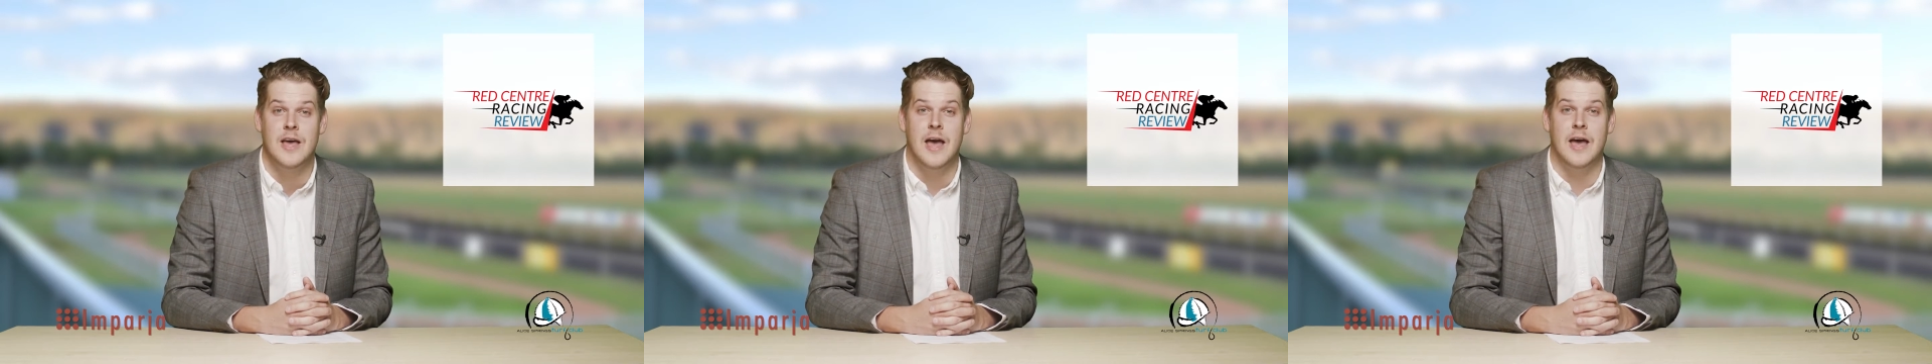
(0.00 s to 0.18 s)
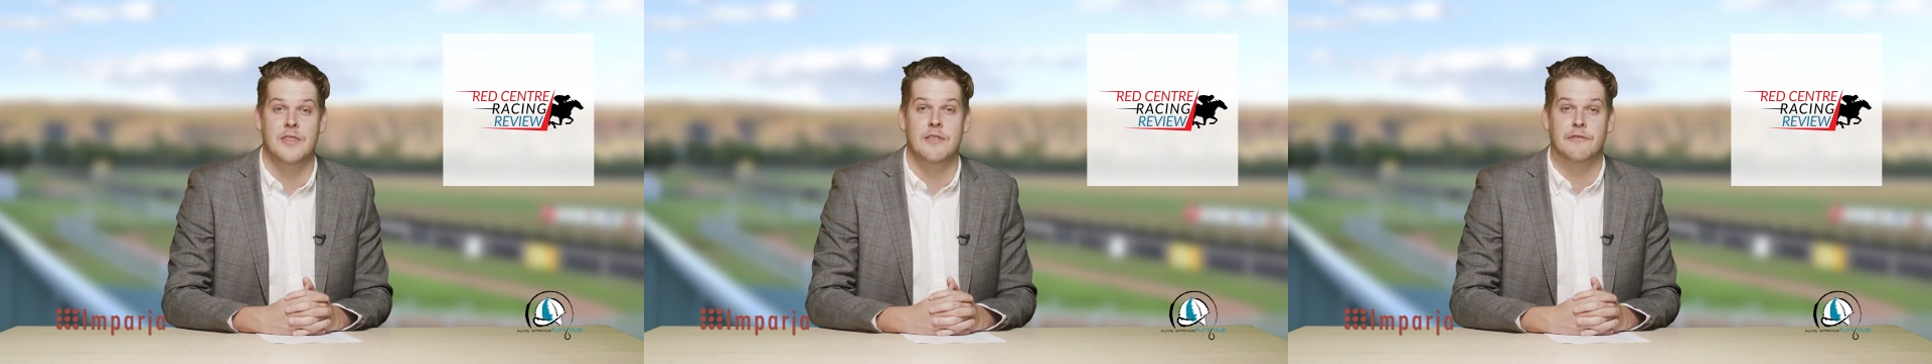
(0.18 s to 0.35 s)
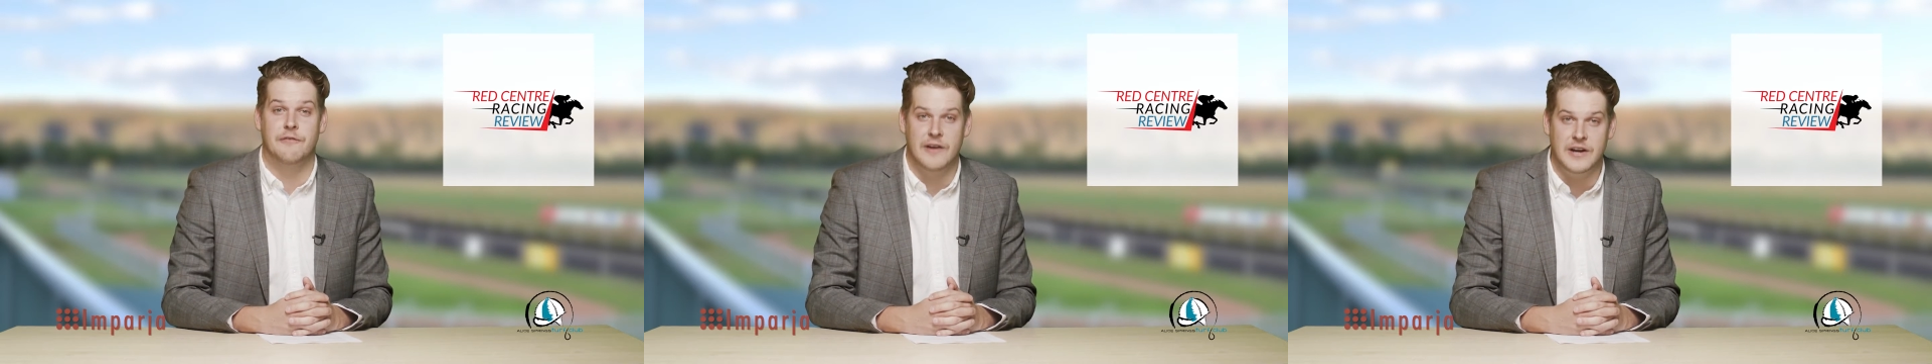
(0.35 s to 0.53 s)

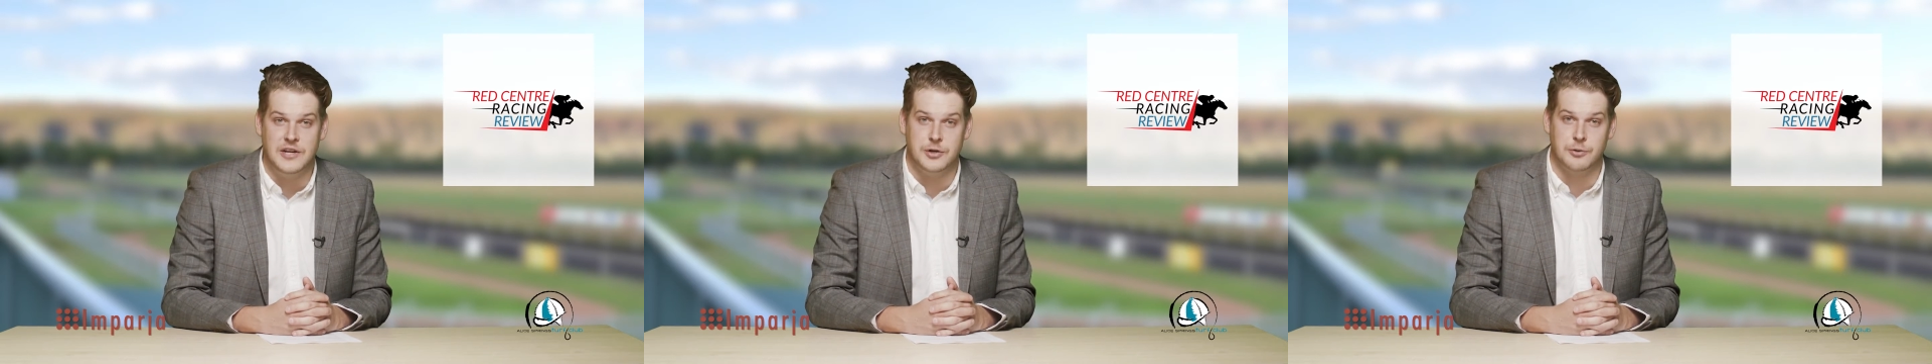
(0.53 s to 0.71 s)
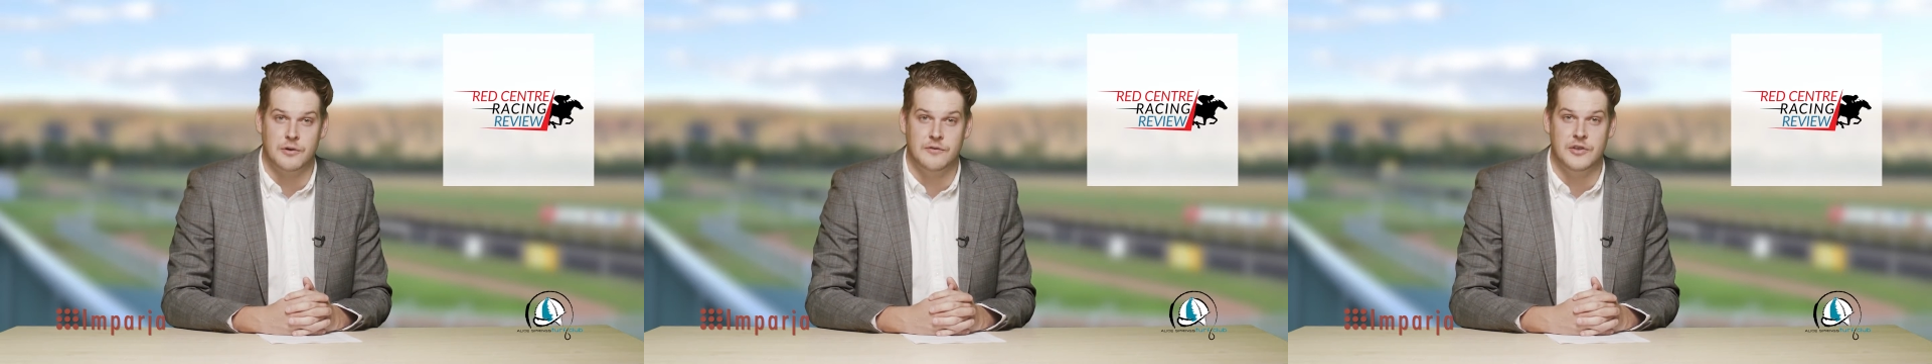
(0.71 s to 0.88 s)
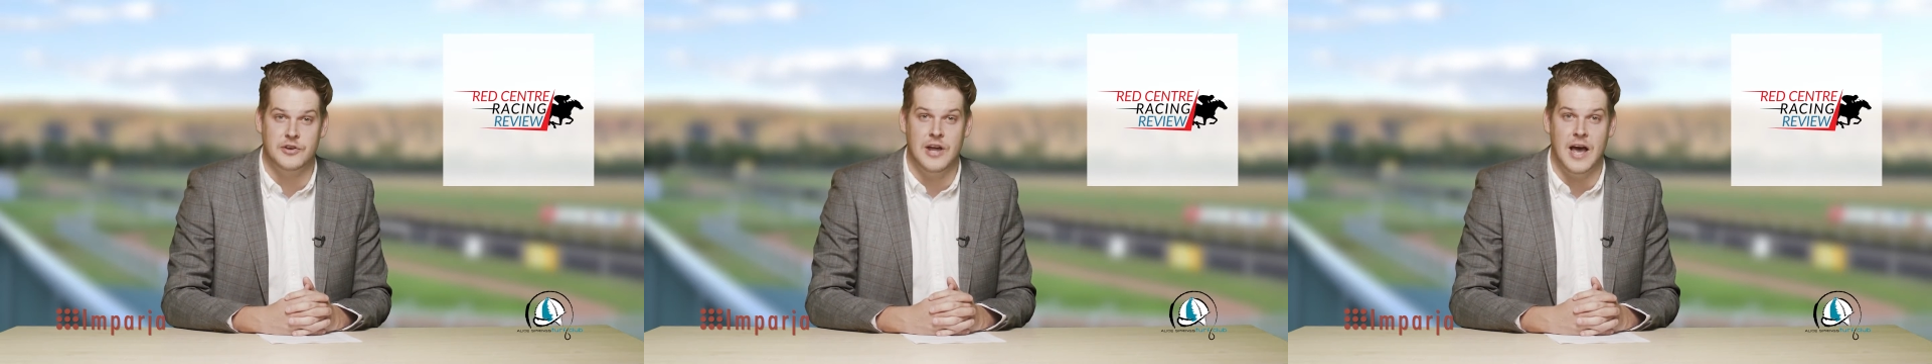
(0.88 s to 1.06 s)
and the
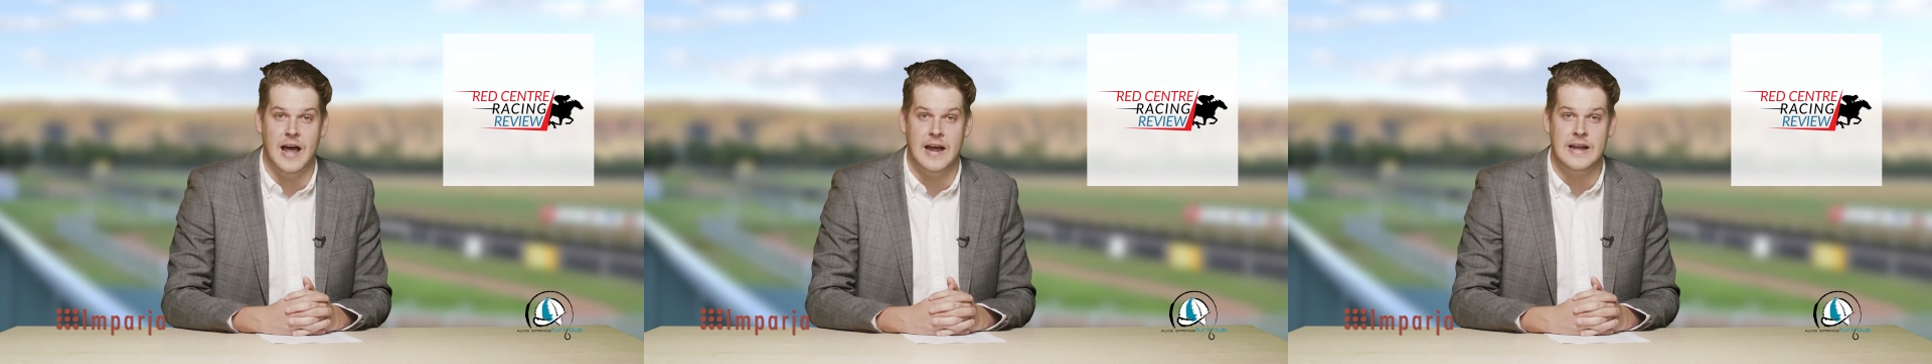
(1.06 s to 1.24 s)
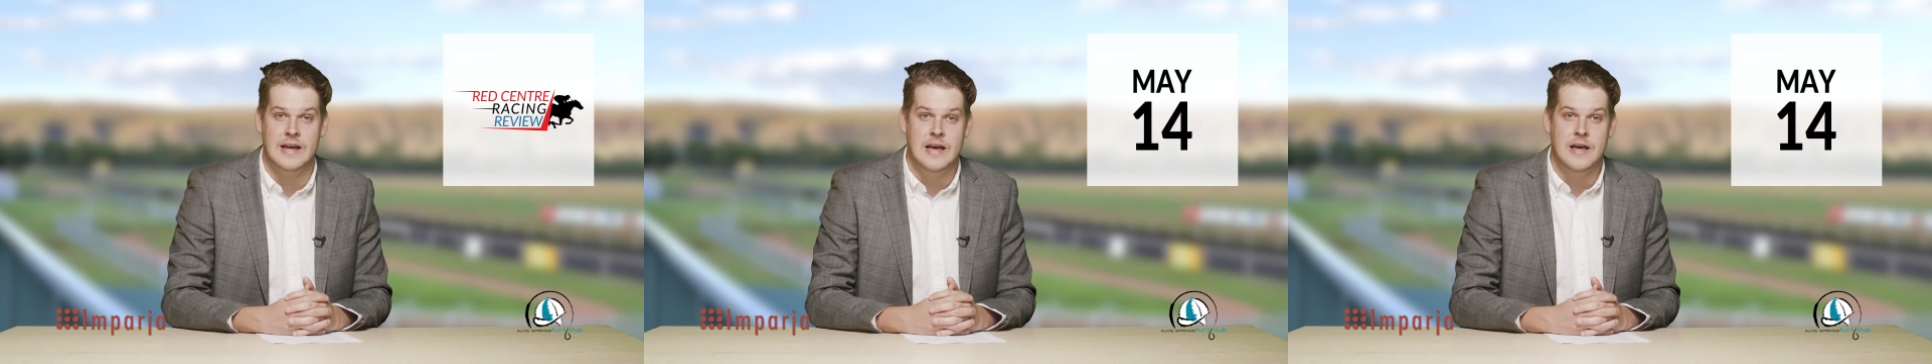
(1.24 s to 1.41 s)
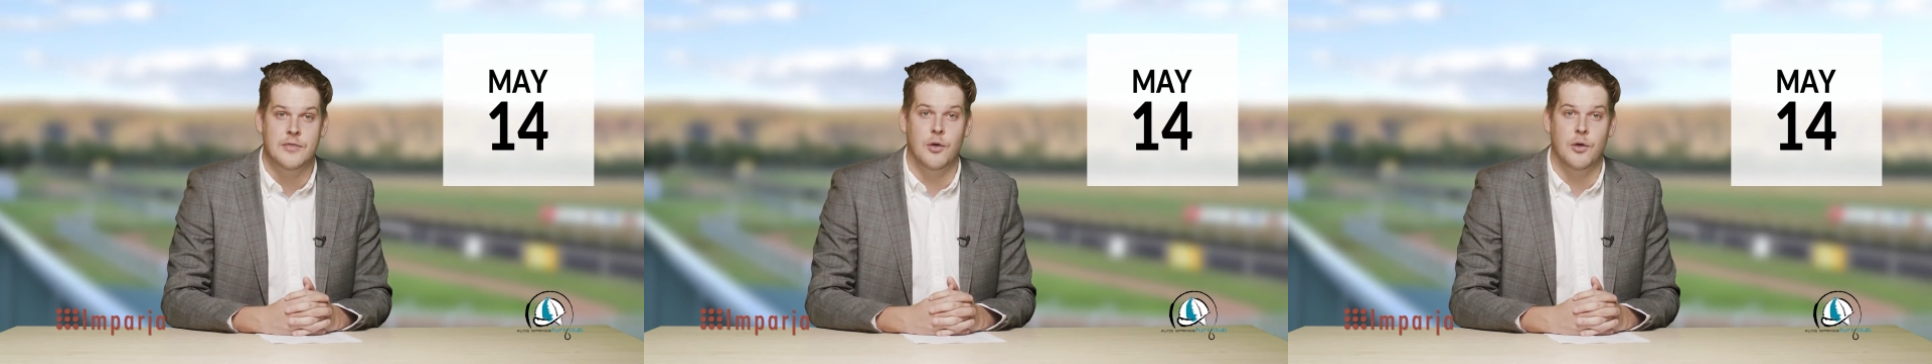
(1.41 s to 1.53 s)
feature of the day,